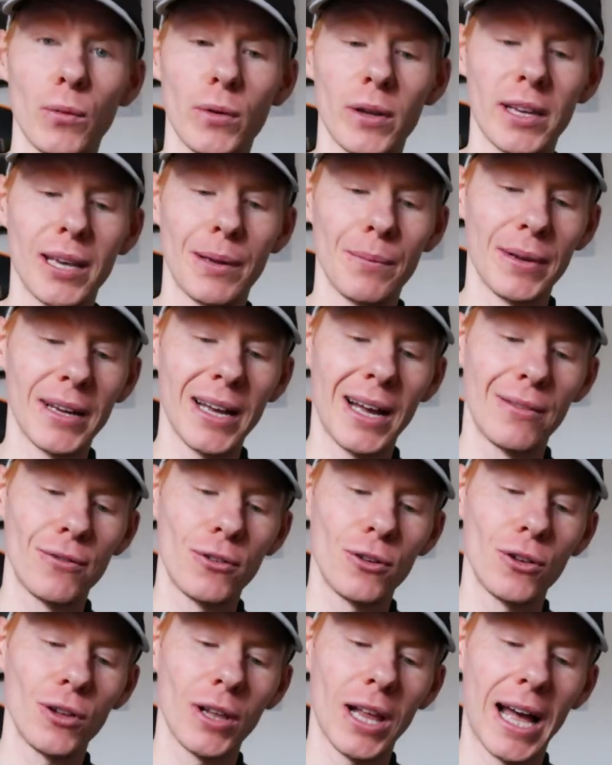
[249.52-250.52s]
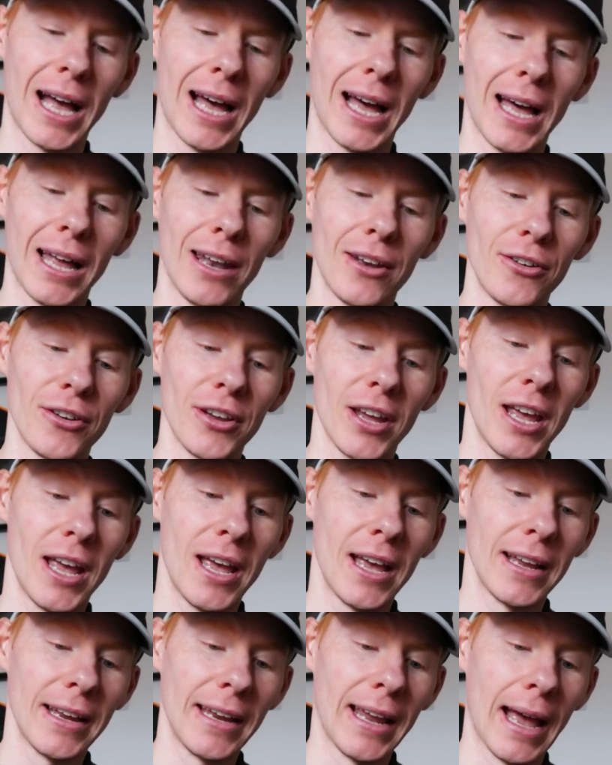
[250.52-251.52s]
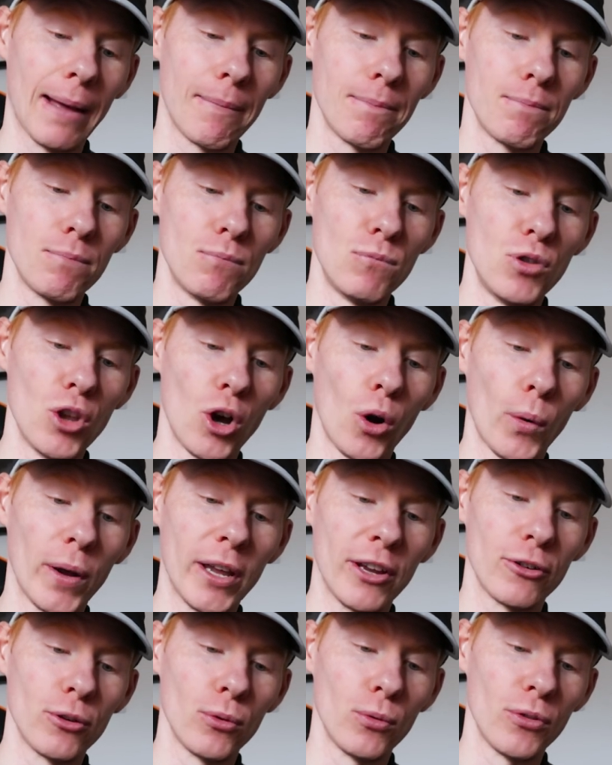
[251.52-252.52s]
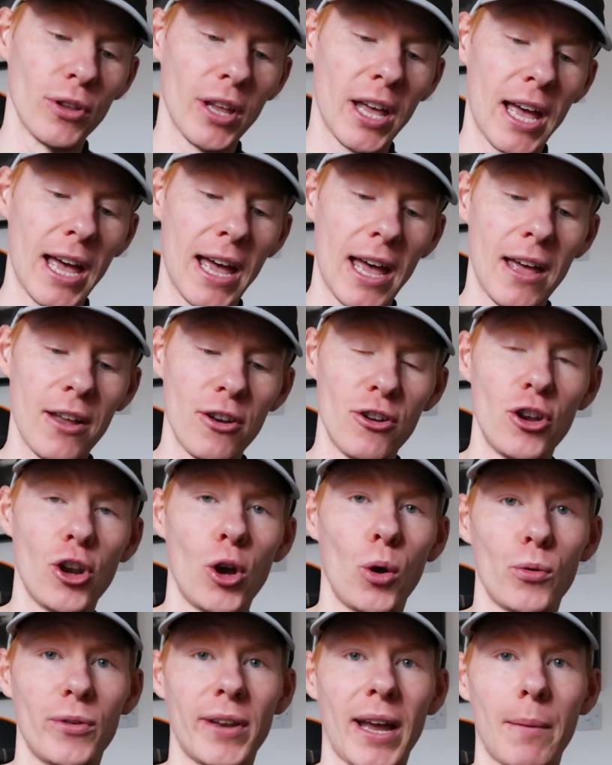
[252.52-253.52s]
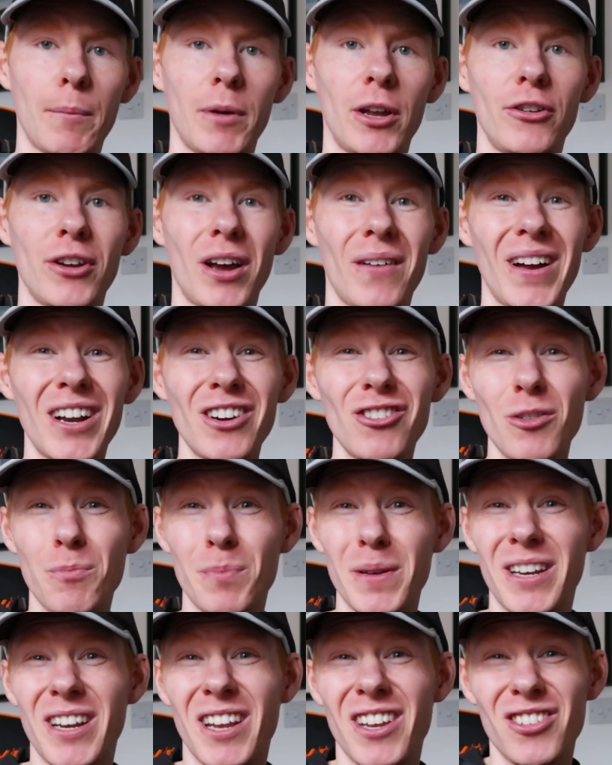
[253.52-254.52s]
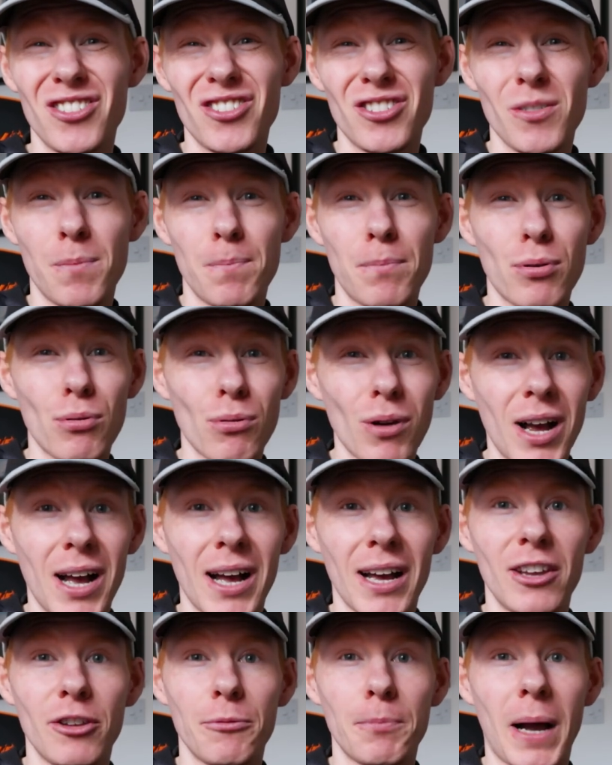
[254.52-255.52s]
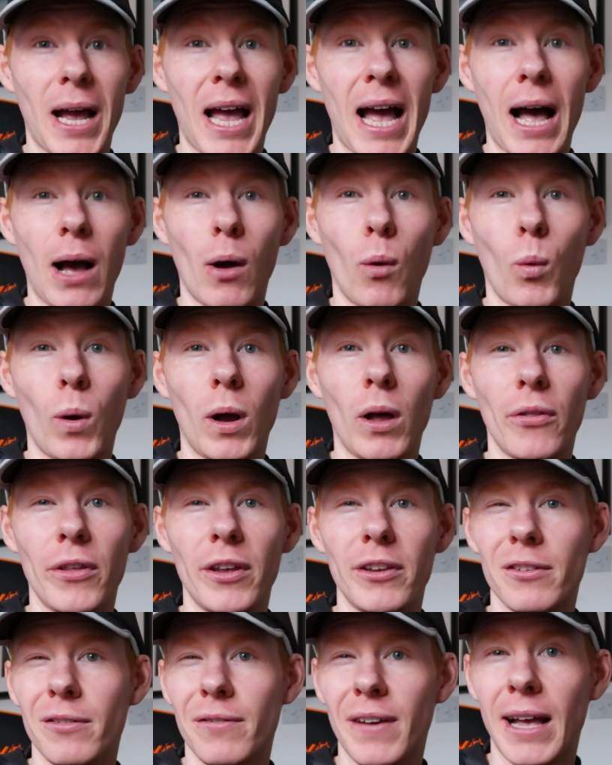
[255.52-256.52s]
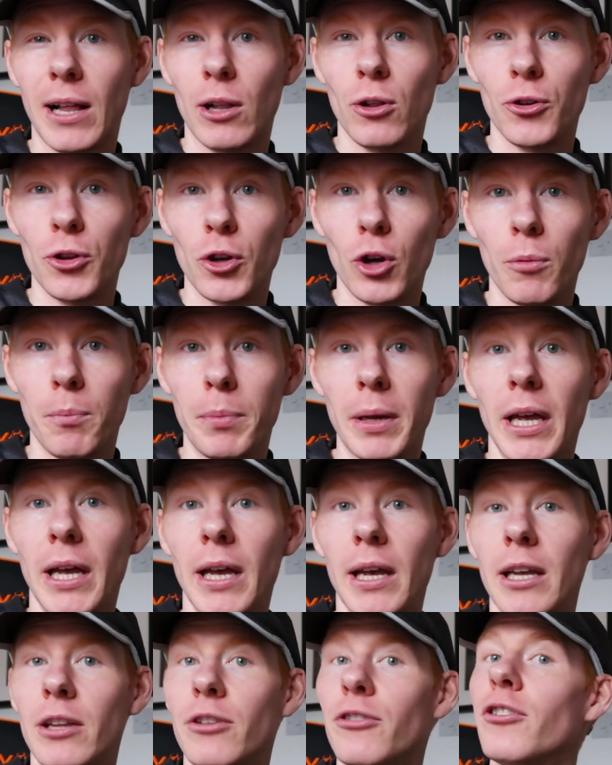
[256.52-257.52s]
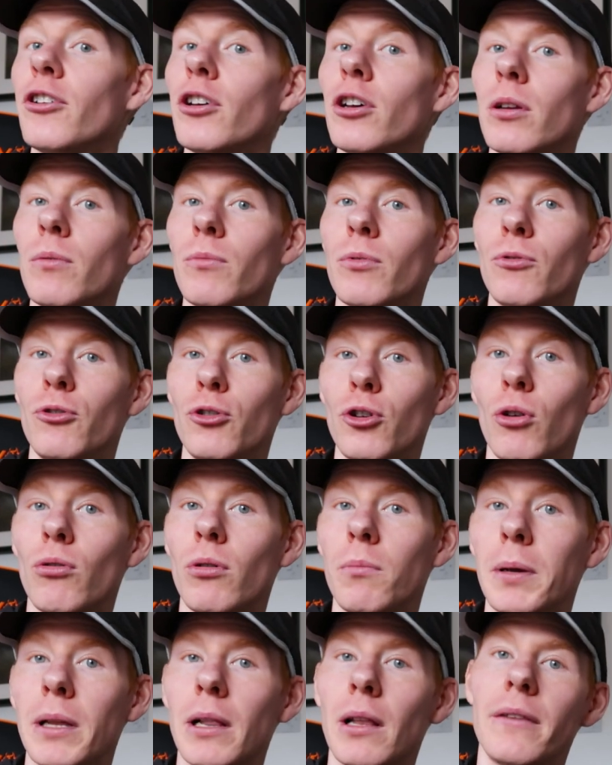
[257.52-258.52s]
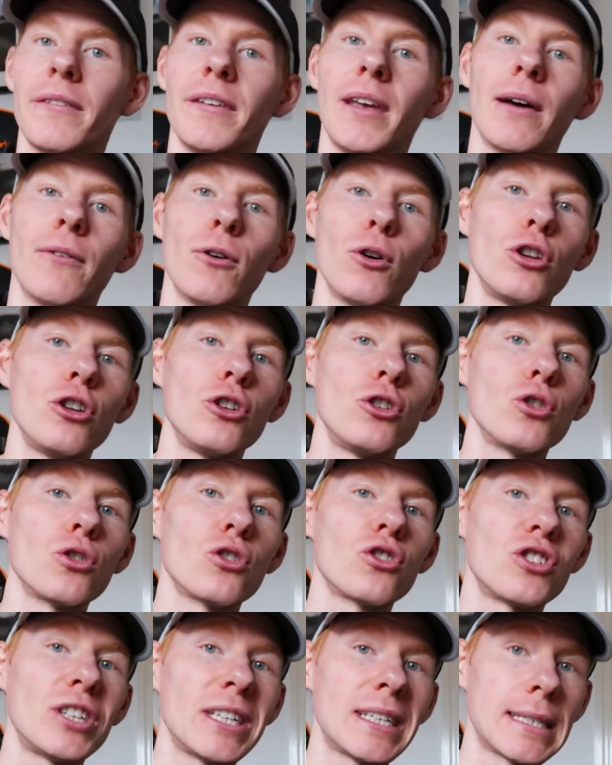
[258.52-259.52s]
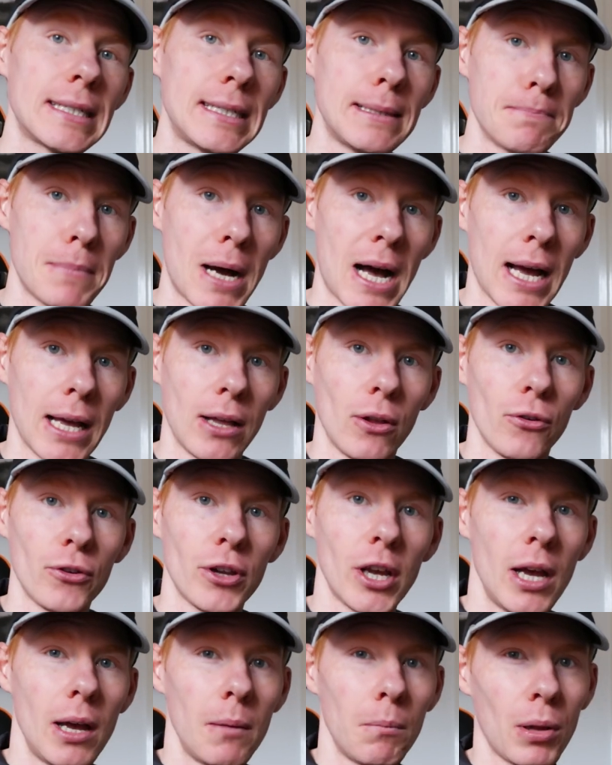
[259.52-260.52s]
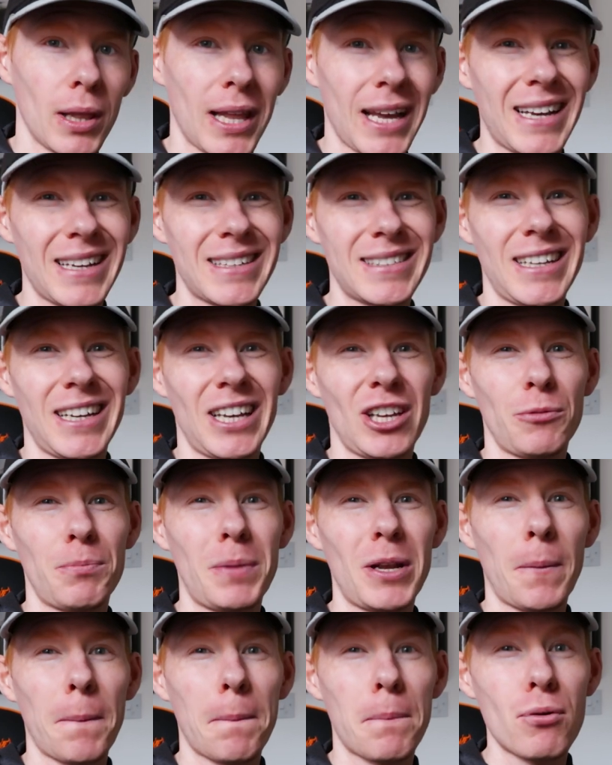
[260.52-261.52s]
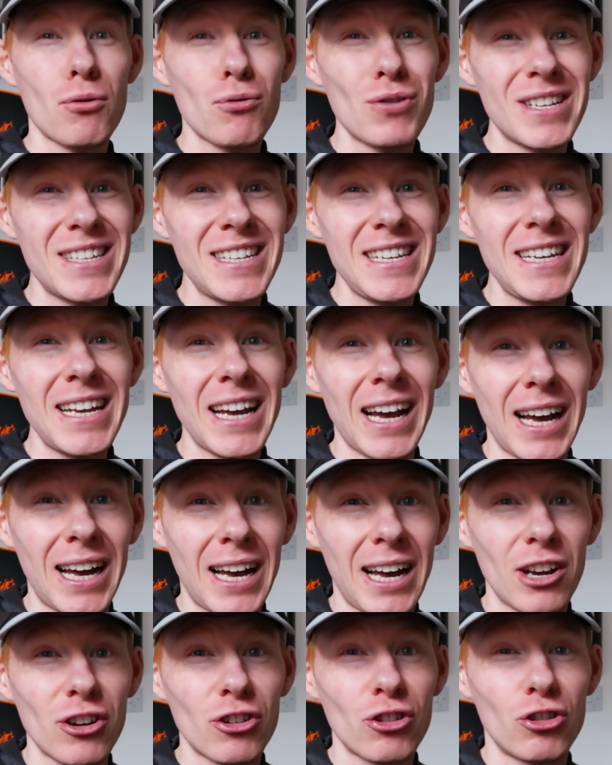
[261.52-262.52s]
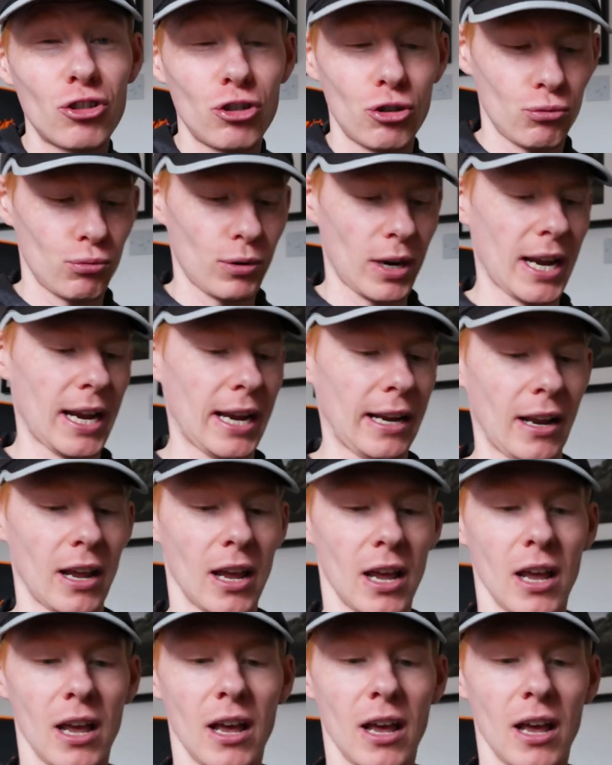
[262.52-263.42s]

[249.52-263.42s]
out with Kim Cavill, and yeah, no issues there, no damage. I've actually been surprised by how well these have held up in terms of durability. I've only done 60 miles, but like I say, it's been on pretty harsh terrain.